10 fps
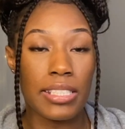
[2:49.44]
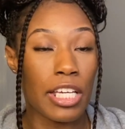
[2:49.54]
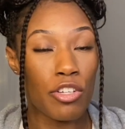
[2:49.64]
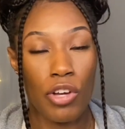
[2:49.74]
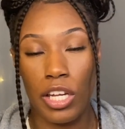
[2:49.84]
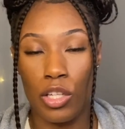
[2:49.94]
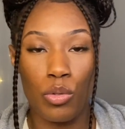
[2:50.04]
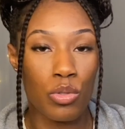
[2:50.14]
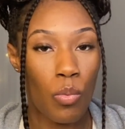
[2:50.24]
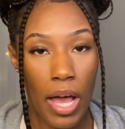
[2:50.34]
say you're trying to
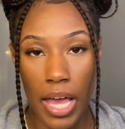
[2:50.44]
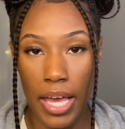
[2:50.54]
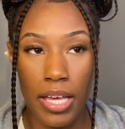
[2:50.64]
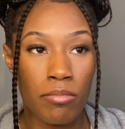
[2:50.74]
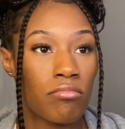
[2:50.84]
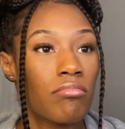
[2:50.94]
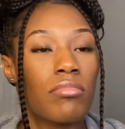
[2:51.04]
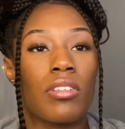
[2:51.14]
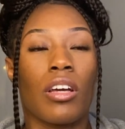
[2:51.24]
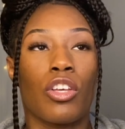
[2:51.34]
lose weight.
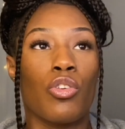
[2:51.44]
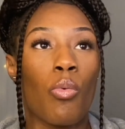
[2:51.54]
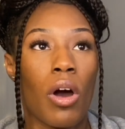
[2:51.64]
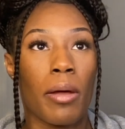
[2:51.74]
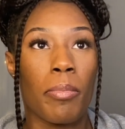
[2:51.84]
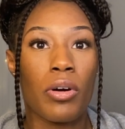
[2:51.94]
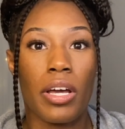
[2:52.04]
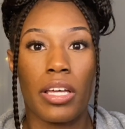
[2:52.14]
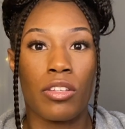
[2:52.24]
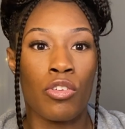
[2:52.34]
You want to
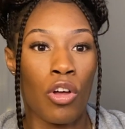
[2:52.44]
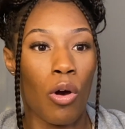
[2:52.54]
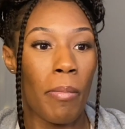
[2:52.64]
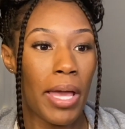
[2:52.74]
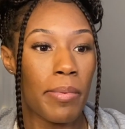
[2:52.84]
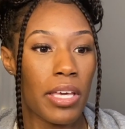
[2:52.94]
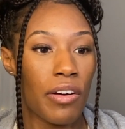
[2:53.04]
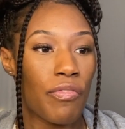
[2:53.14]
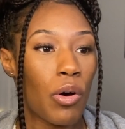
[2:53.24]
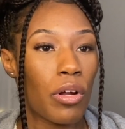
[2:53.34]
put, maybe a
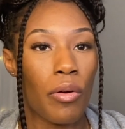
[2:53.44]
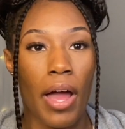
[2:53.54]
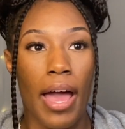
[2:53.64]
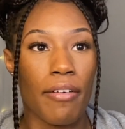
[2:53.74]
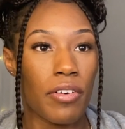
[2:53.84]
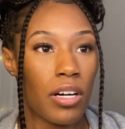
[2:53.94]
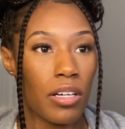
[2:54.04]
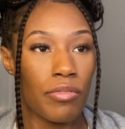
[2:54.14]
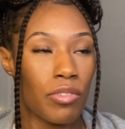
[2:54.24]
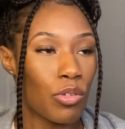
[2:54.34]
photograph
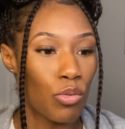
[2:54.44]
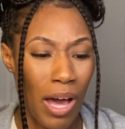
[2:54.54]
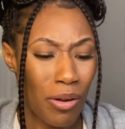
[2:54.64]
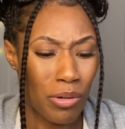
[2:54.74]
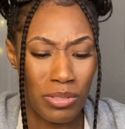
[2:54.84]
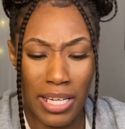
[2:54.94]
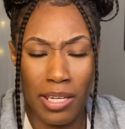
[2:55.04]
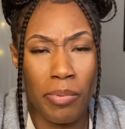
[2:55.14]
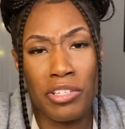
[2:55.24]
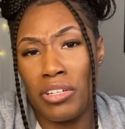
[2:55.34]
of you, I don't know, taking
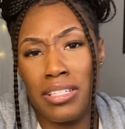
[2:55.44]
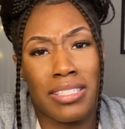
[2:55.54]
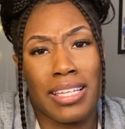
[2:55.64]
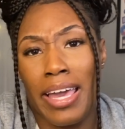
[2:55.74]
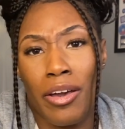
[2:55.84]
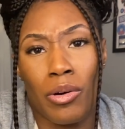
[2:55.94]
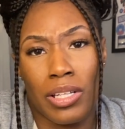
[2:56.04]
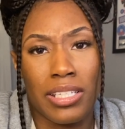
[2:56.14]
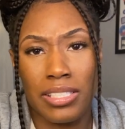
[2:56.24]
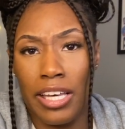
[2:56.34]
a picture of the scale
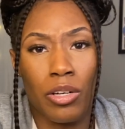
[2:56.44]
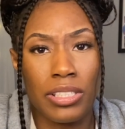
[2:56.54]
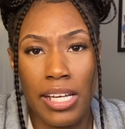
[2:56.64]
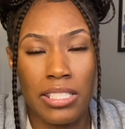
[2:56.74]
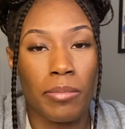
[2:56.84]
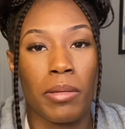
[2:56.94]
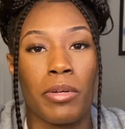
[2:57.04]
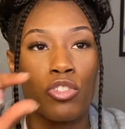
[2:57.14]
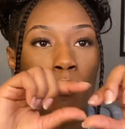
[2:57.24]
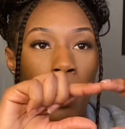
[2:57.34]
and the scale saying something,
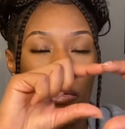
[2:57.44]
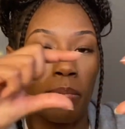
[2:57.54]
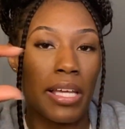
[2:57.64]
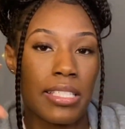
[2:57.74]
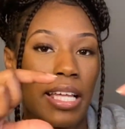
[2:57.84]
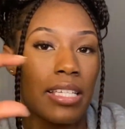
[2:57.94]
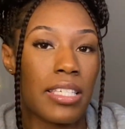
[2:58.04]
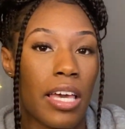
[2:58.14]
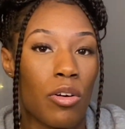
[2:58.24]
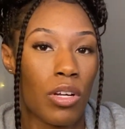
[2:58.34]
but you might replace that
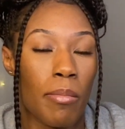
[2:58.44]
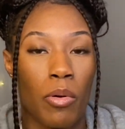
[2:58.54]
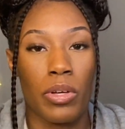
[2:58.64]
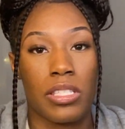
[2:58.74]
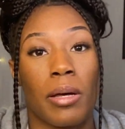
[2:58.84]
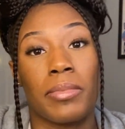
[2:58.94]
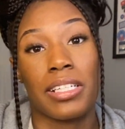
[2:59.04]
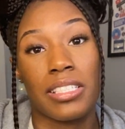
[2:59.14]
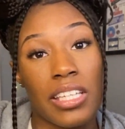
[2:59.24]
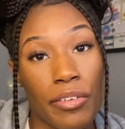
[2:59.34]
scale number with
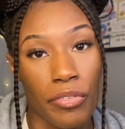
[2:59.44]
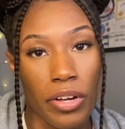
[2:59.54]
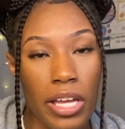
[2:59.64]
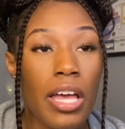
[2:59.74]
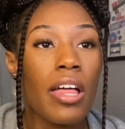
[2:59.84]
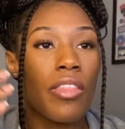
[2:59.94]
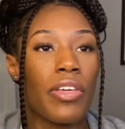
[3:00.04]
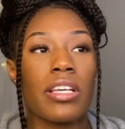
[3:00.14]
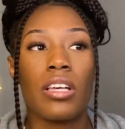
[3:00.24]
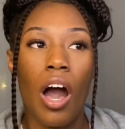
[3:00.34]
something different.
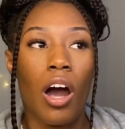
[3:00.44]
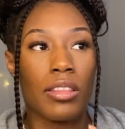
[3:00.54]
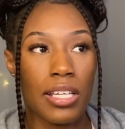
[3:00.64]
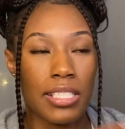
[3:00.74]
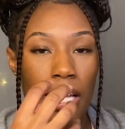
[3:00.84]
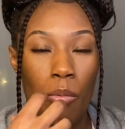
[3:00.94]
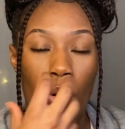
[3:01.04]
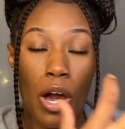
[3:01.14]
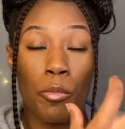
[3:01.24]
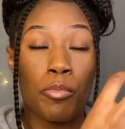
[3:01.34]
These are all things that will help